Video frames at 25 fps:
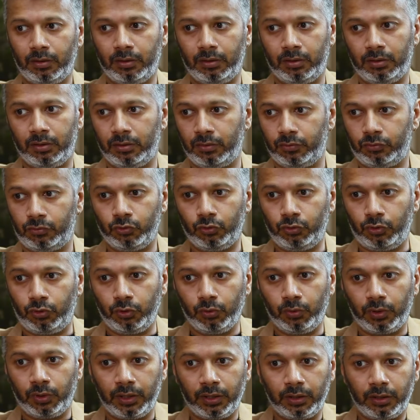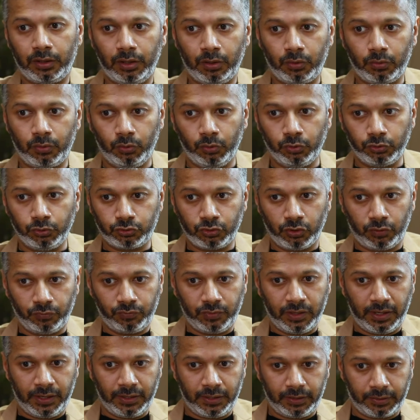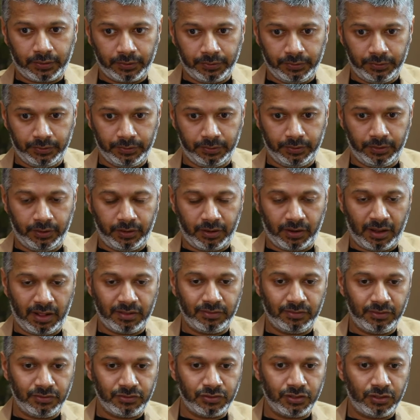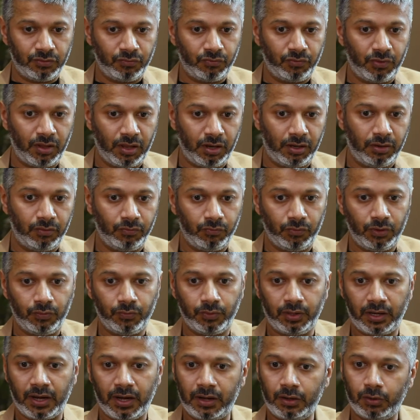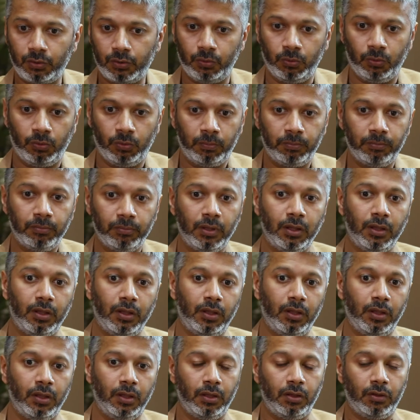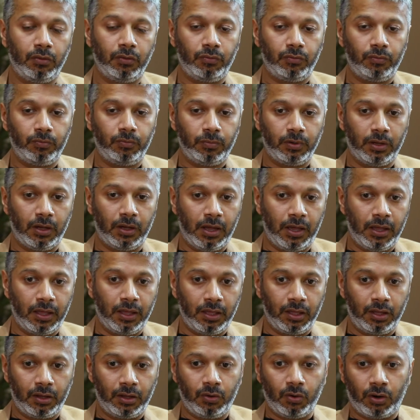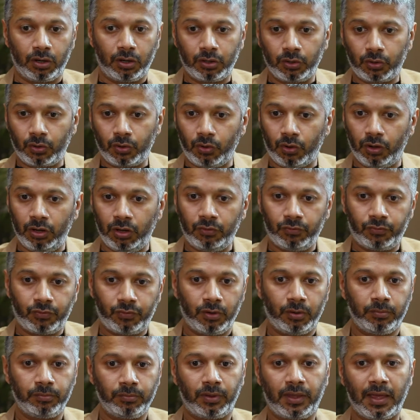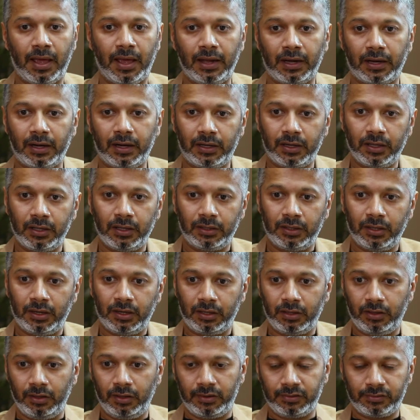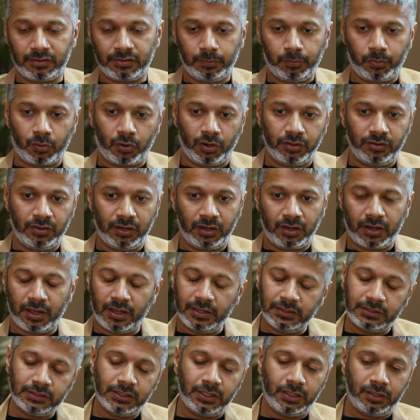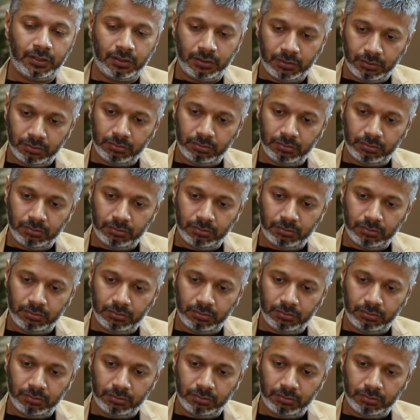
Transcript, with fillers: uh, so during the course of that uh, transition when we were at home I got a call from Calcutta that there is a project. I said,